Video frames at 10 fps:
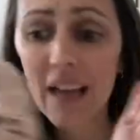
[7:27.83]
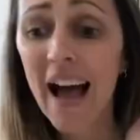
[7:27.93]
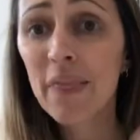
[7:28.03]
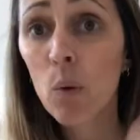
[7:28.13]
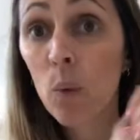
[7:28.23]

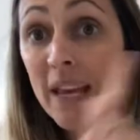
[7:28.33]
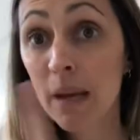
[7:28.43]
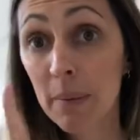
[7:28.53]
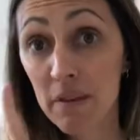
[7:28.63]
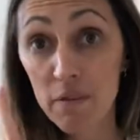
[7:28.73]
And the
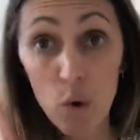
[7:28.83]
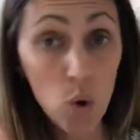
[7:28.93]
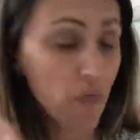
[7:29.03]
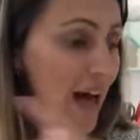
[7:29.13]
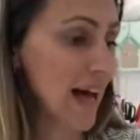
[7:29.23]
week
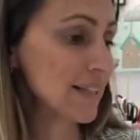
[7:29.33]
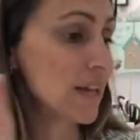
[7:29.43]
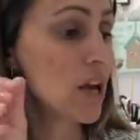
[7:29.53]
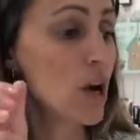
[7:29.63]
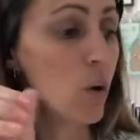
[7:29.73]
before that,
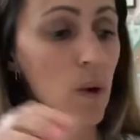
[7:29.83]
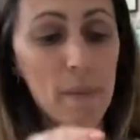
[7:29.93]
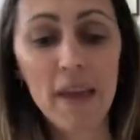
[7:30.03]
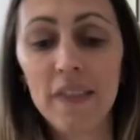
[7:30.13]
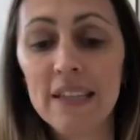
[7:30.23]
we
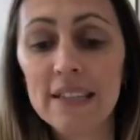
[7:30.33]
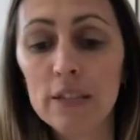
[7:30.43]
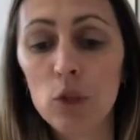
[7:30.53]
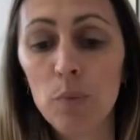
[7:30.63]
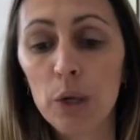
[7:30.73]
made these
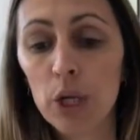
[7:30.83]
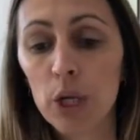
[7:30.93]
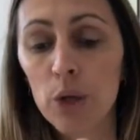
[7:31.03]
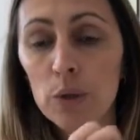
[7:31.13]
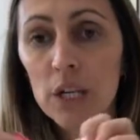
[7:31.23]
super
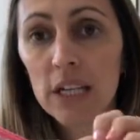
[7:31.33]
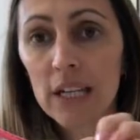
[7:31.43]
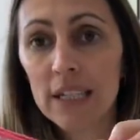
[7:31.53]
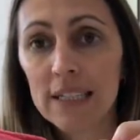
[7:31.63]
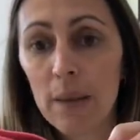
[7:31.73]
cute
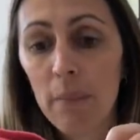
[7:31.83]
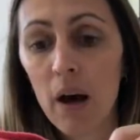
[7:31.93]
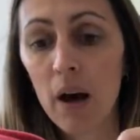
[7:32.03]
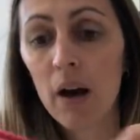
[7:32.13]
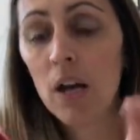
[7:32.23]
little
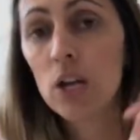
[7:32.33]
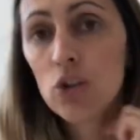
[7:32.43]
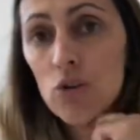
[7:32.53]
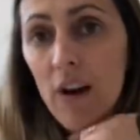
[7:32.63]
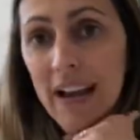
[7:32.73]
zipper
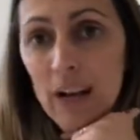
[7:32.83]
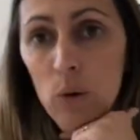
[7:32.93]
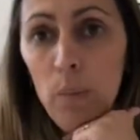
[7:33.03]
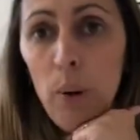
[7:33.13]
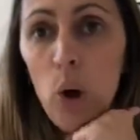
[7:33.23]

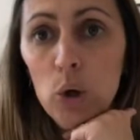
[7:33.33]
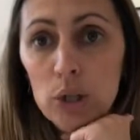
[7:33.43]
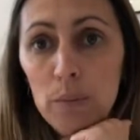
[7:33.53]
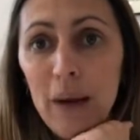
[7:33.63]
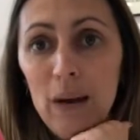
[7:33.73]
triangle
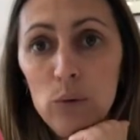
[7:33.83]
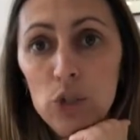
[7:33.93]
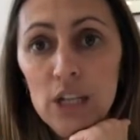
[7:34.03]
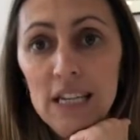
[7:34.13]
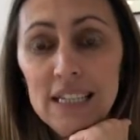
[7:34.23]
pod
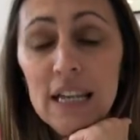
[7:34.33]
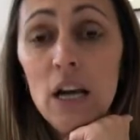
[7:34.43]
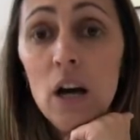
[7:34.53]
pouches,